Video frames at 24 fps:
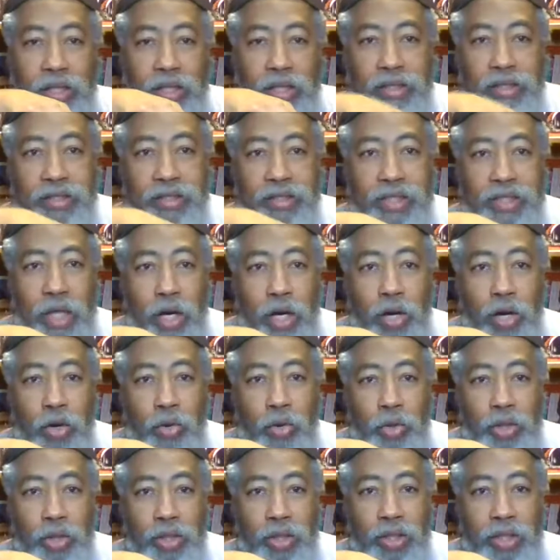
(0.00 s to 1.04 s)
So
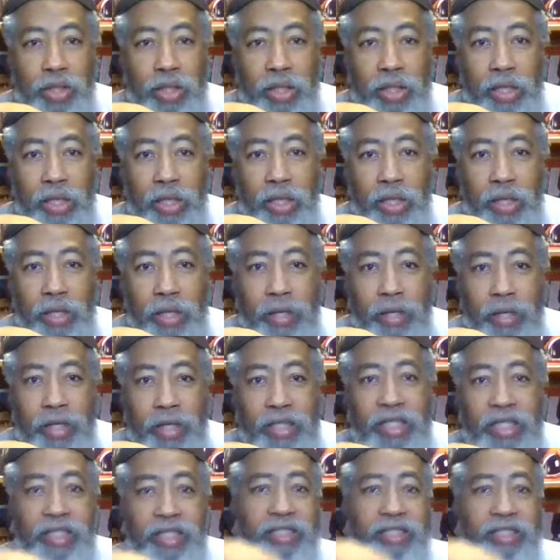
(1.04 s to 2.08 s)

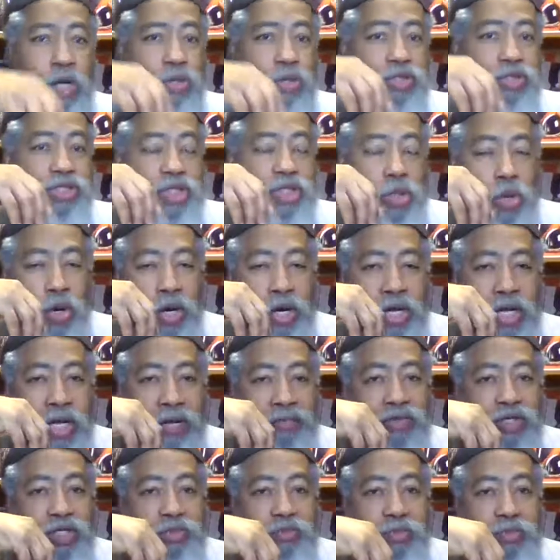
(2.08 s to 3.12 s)
this whole story of
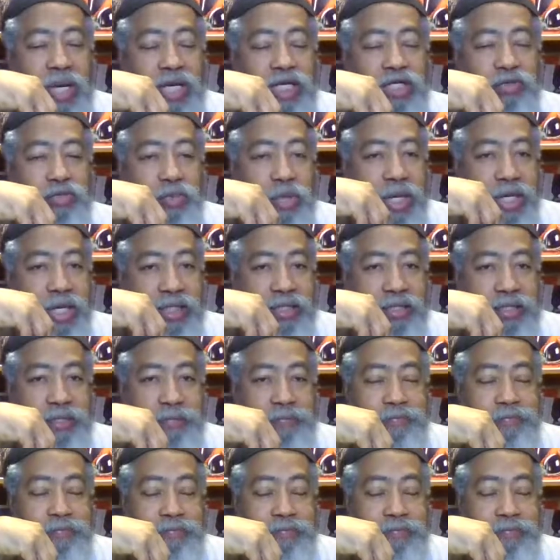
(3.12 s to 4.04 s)
the space race,